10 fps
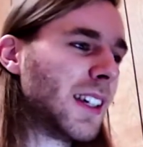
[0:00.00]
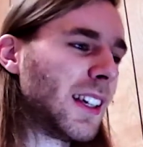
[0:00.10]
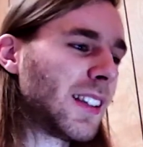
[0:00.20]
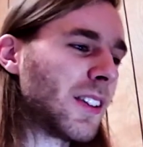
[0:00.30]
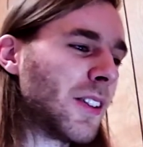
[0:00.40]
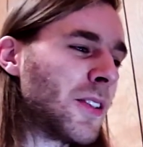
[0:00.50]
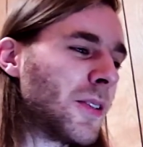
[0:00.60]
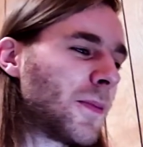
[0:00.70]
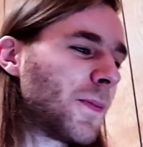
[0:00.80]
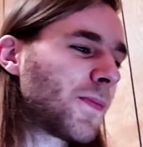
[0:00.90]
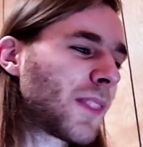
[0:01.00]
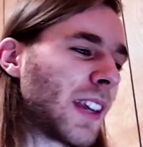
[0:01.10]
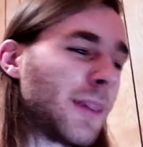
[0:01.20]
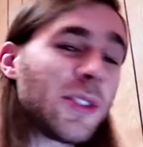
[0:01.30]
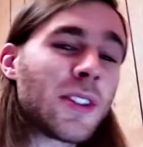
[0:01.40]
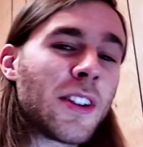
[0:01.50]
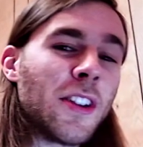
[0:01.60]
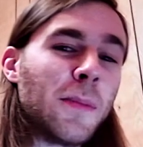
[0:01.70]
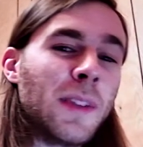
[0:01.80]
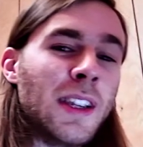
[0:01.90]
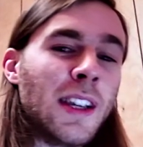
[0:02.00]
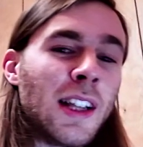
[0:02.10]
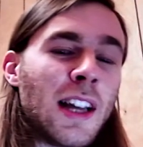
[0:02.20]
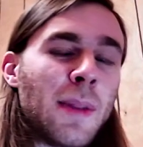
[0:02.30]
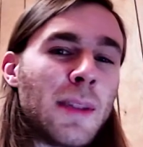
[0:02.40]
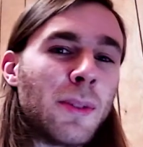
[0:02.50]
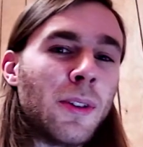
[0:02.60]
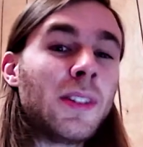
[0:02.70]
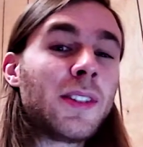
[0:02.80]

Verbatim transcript: So I'm sure there'll be a lot of people